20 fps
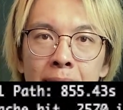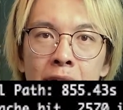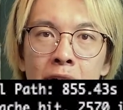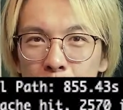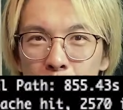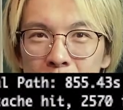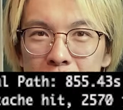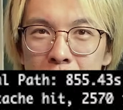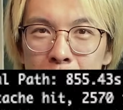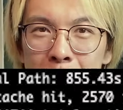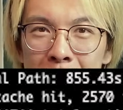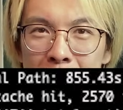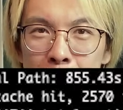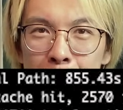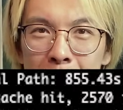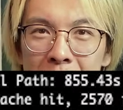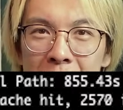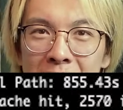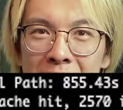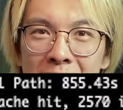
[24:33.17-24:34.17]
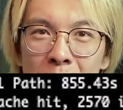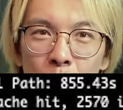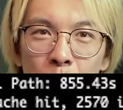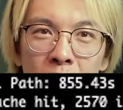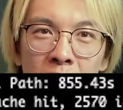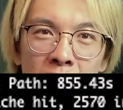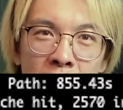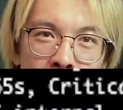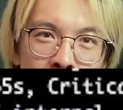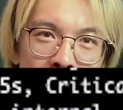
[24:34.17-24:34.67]
which is much better than the
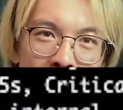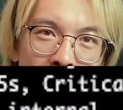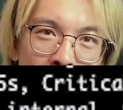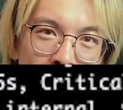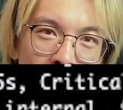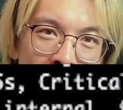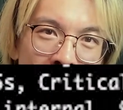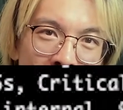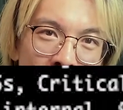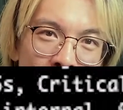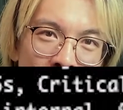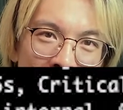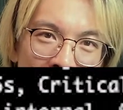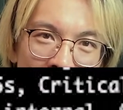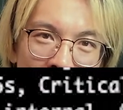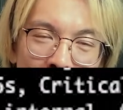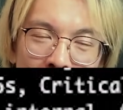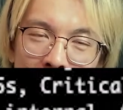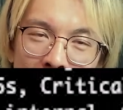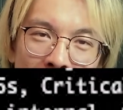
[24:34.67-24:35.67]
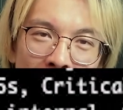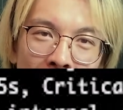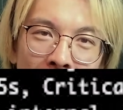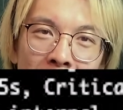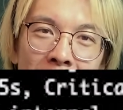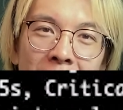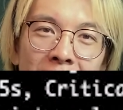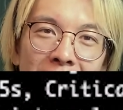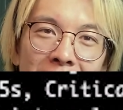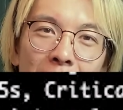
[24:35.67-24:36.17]
100% increase in build time
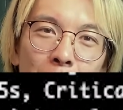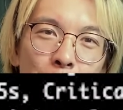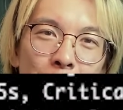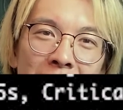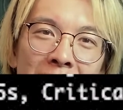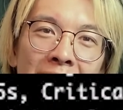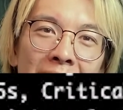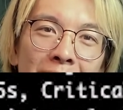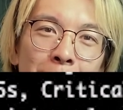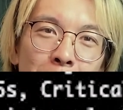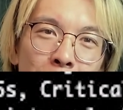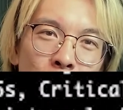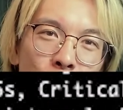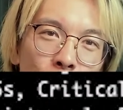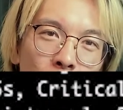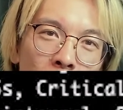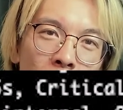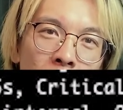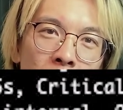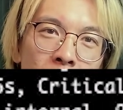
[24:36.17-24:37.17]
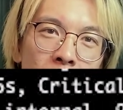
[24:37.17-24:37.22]
that we had before.